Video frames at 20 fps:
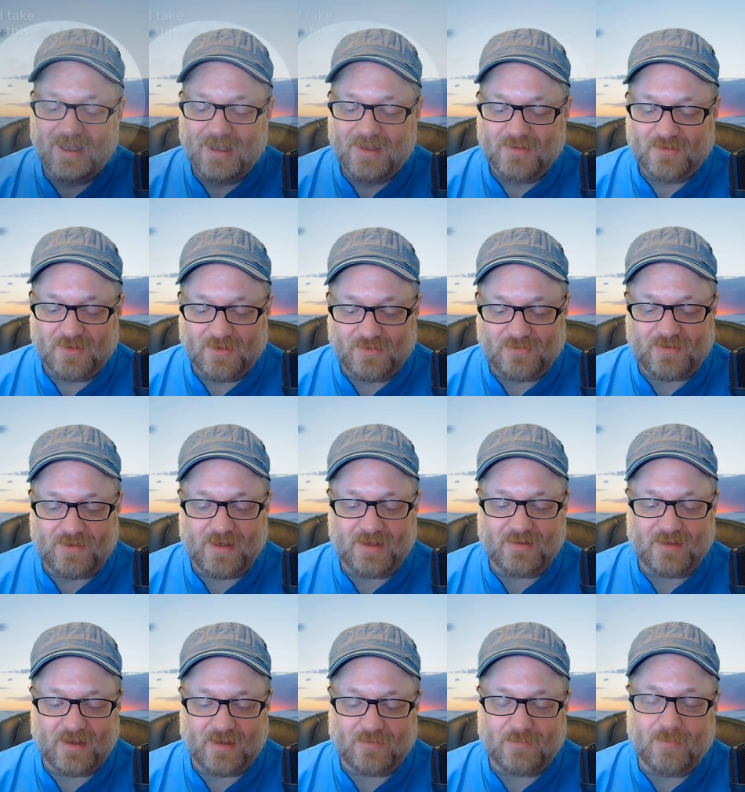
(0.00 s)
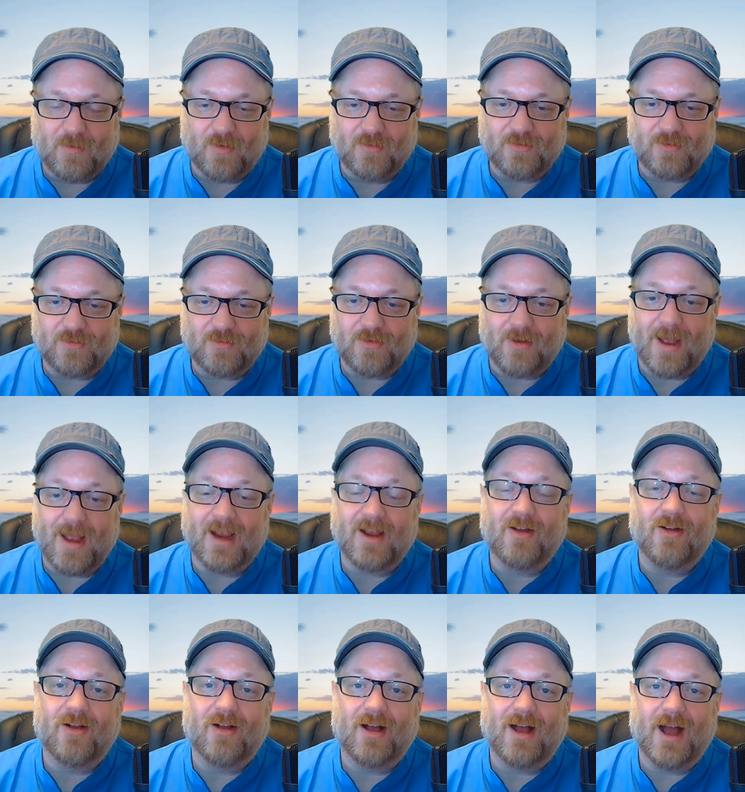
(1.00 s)
So this thing, the exposure
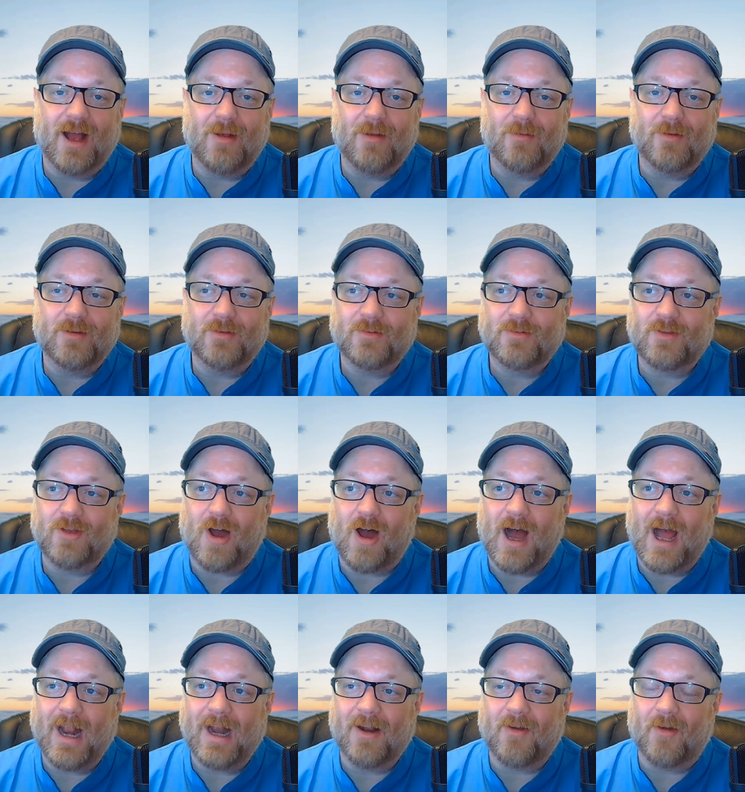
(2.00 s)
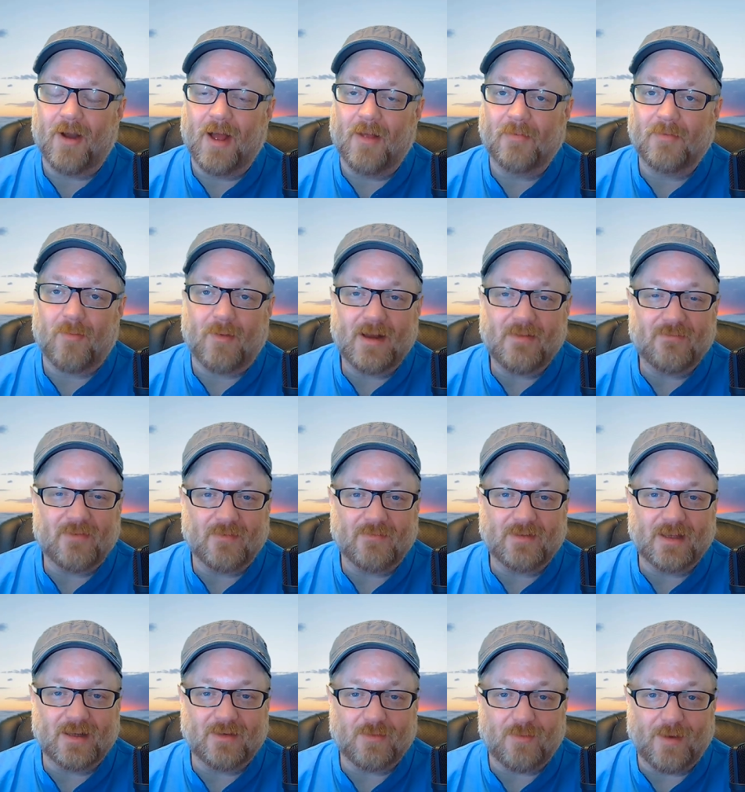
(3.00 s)
triangle, I was taught around
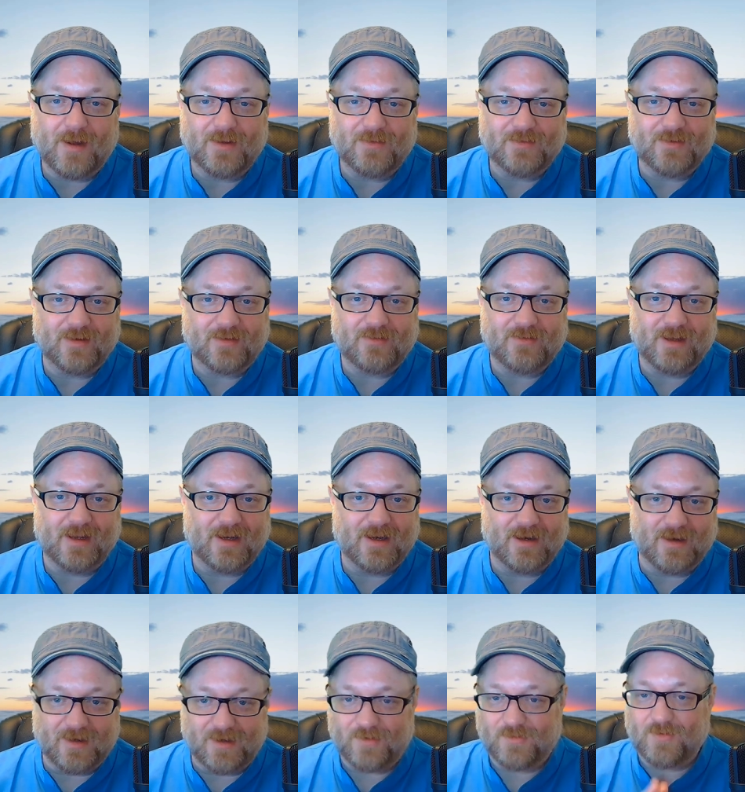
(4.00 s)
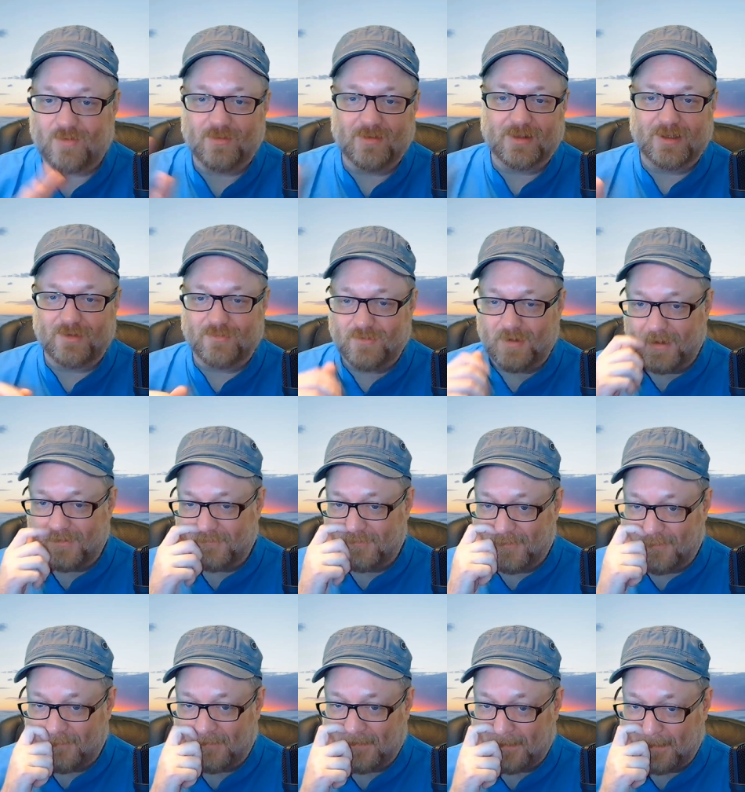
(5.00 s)
2015, 2016, and it totally changed
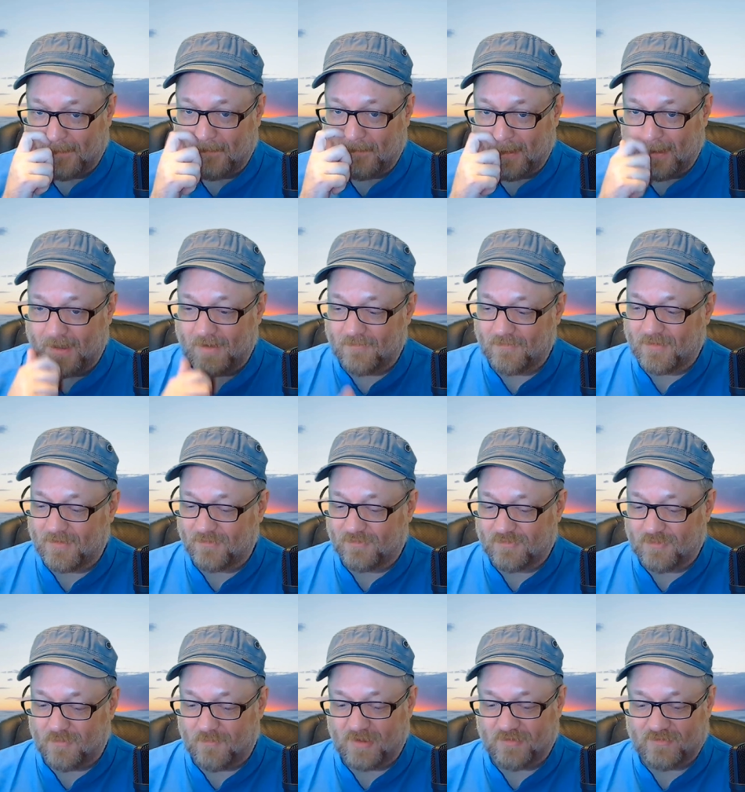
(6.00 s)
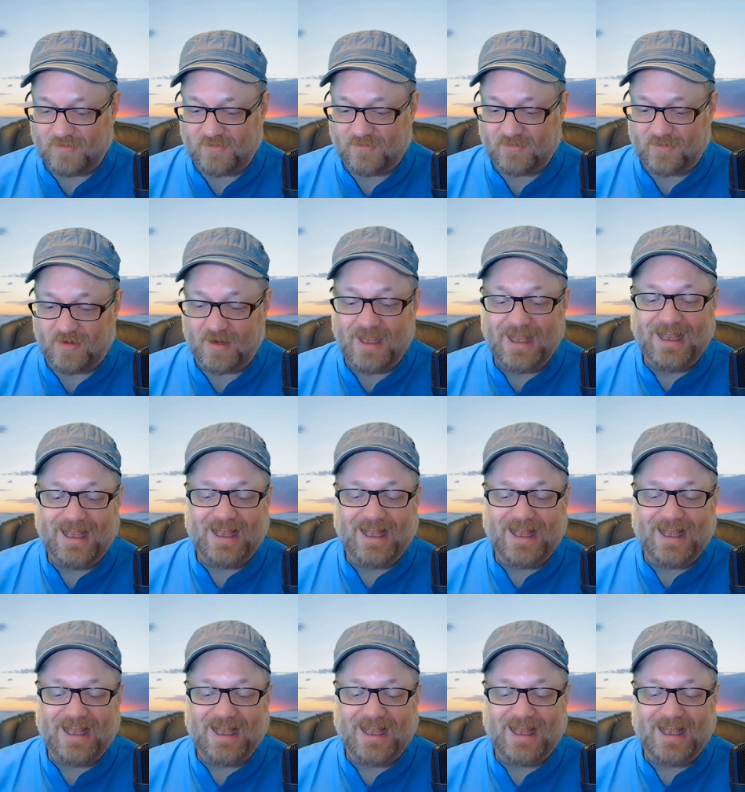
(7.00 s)
everything. It made everything so much easier.